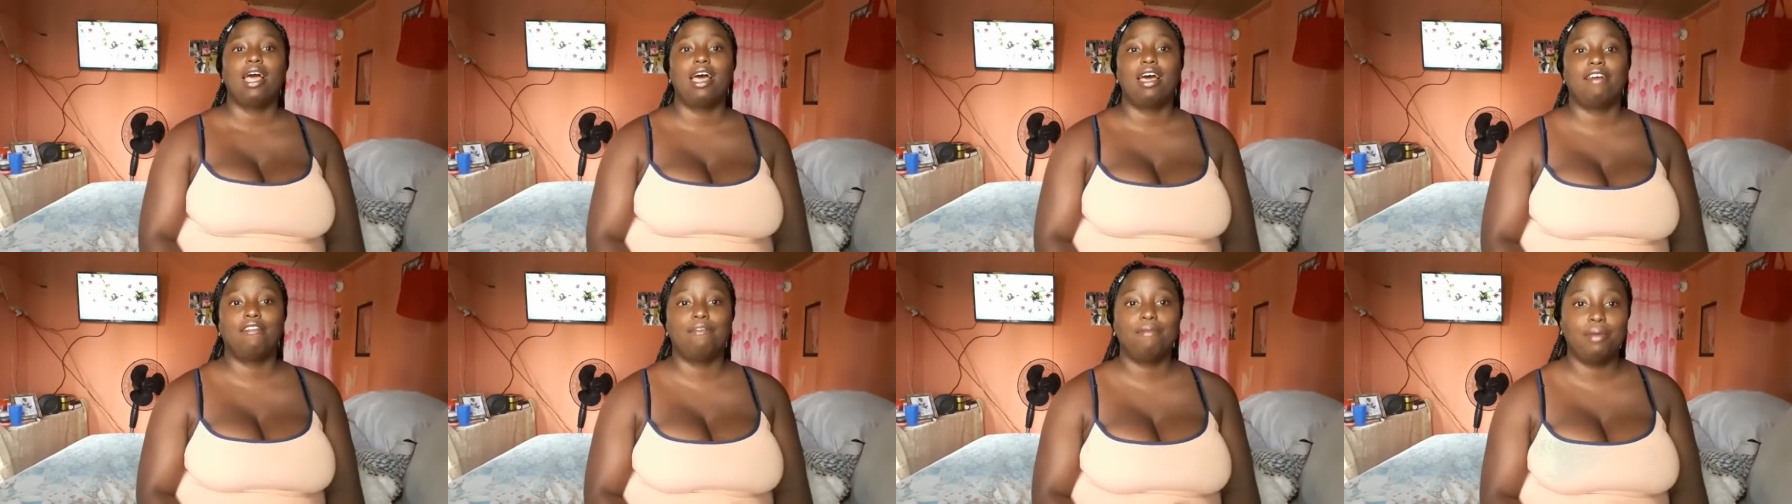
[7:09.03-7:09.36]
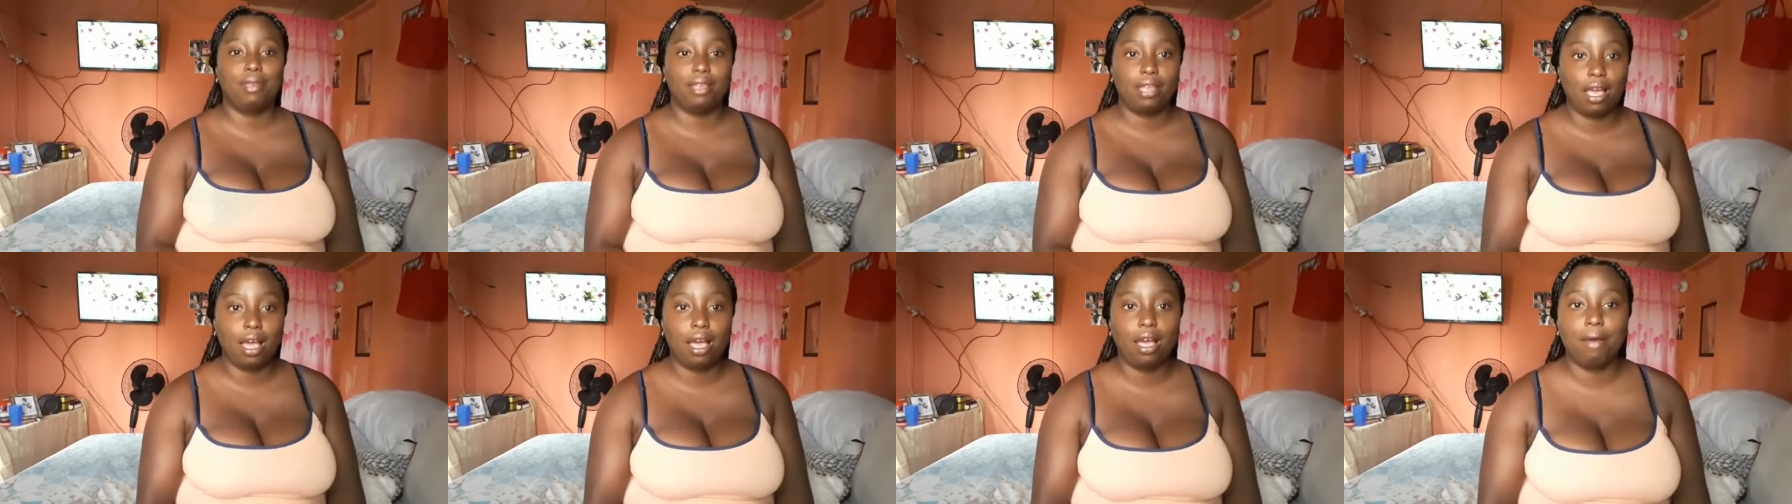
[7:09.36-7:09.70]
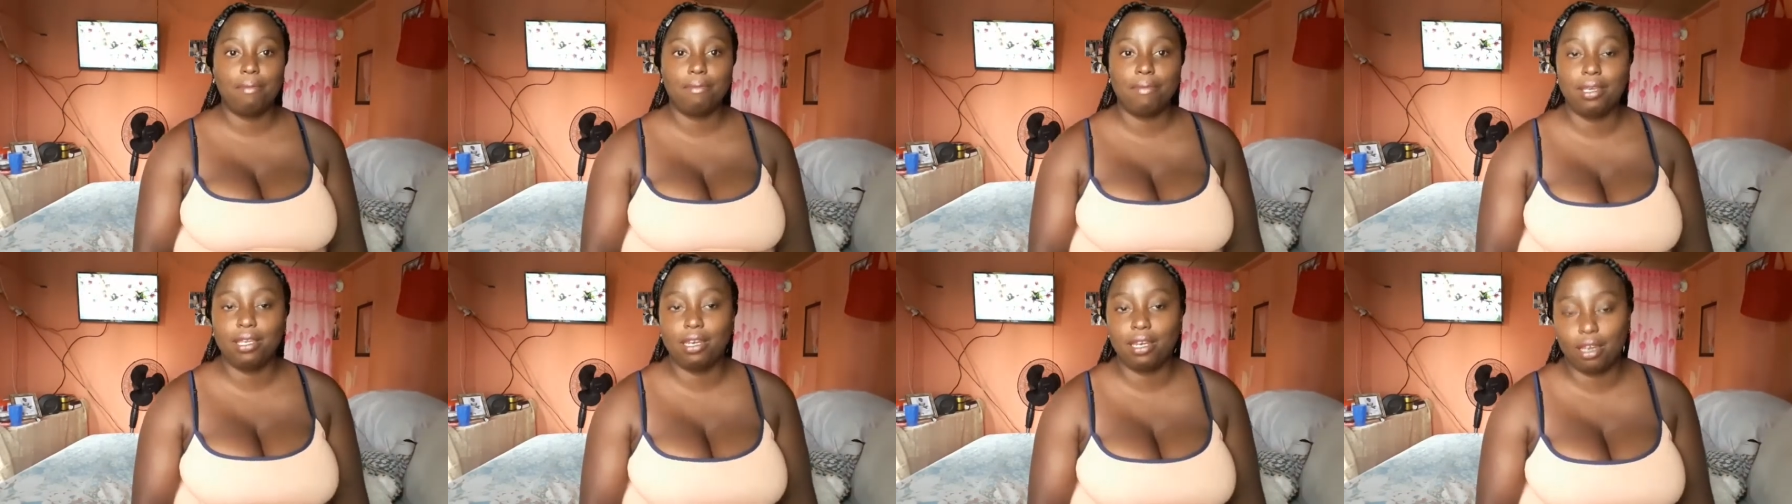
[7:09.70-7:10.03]

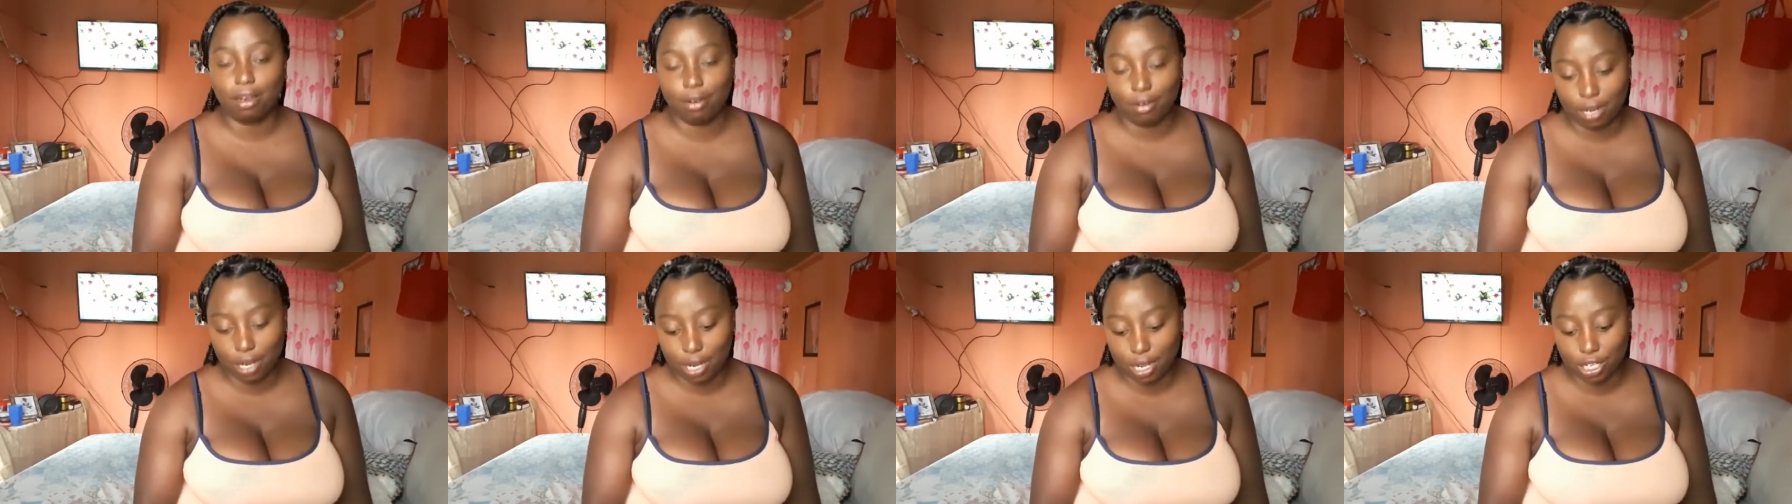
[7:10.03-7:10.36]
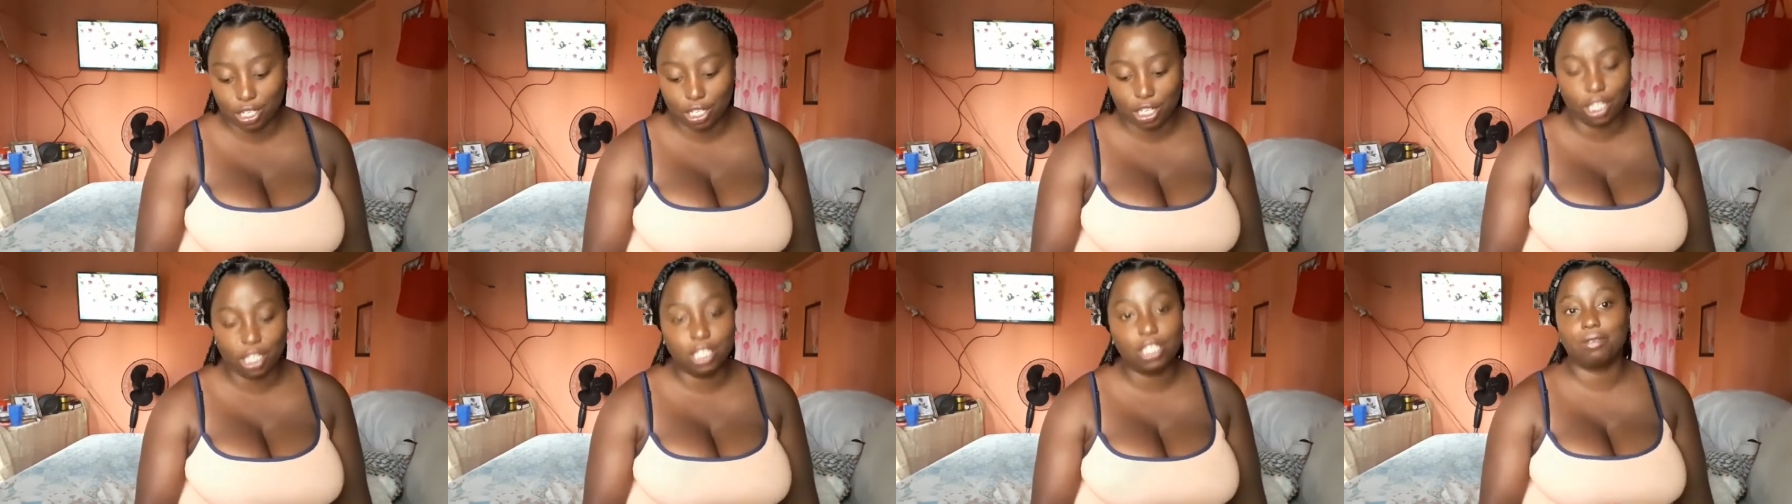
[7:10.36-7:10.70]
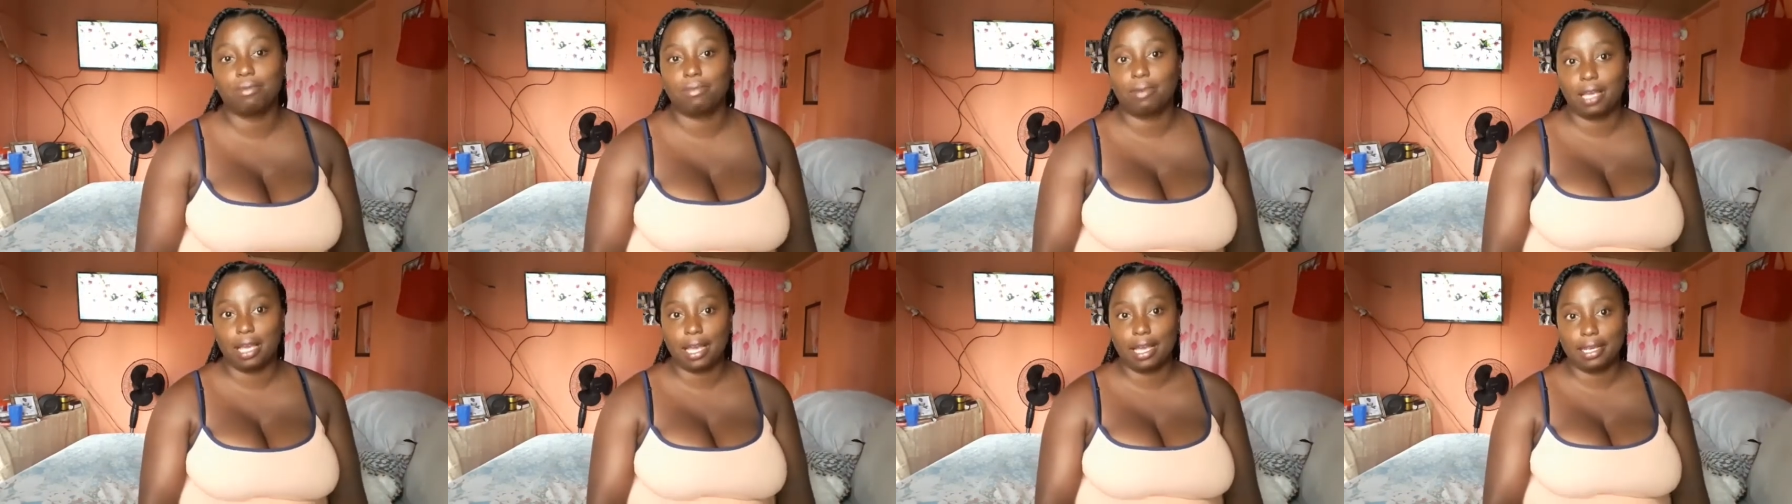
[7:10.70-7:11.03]
I'm in a
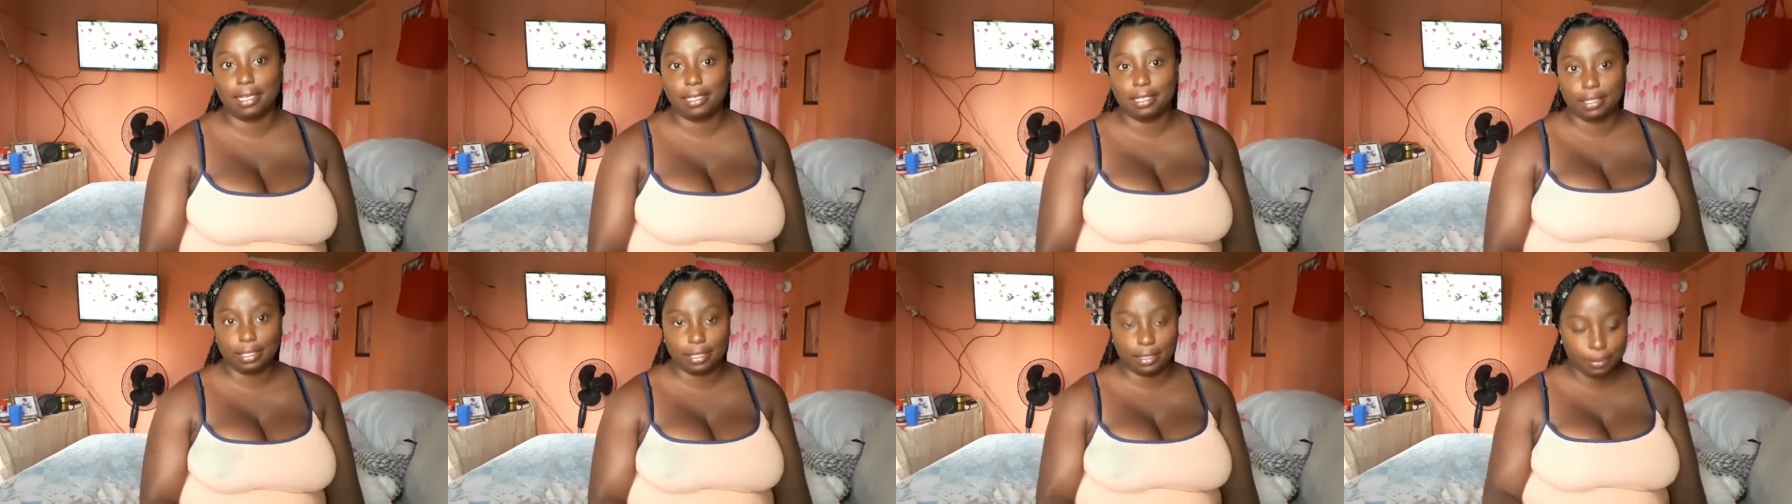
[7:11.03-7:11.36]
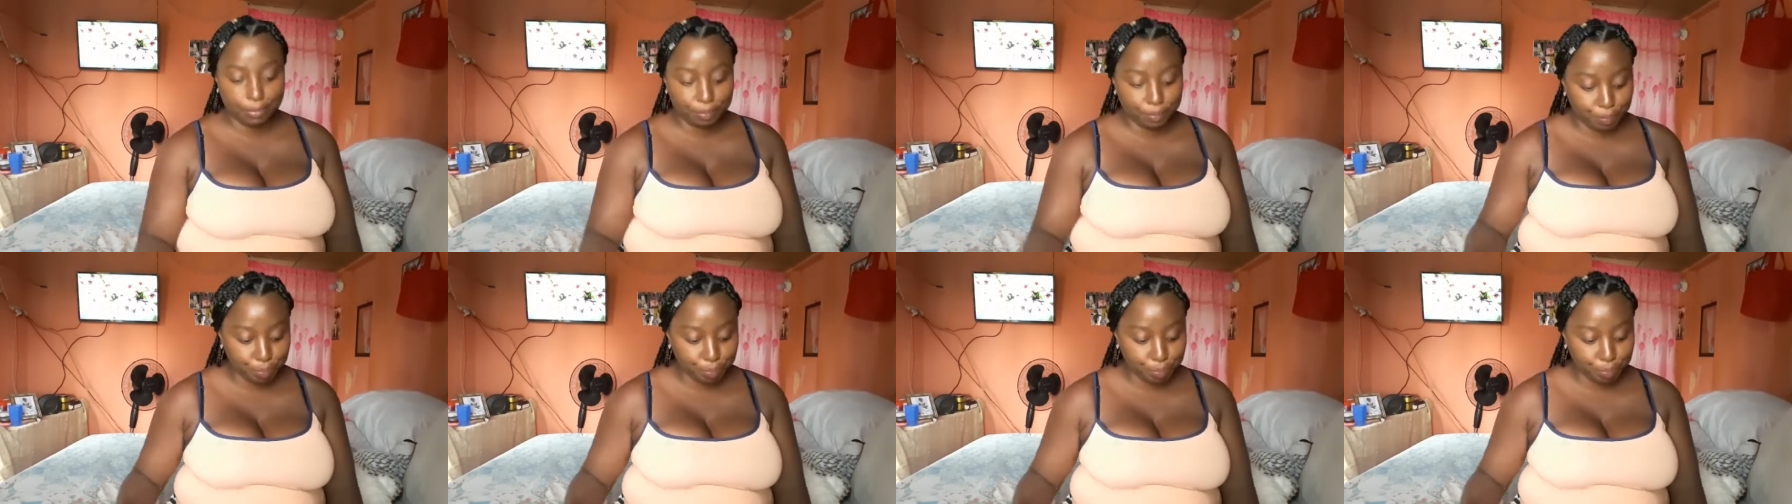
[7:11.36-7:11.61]
relationship, guys.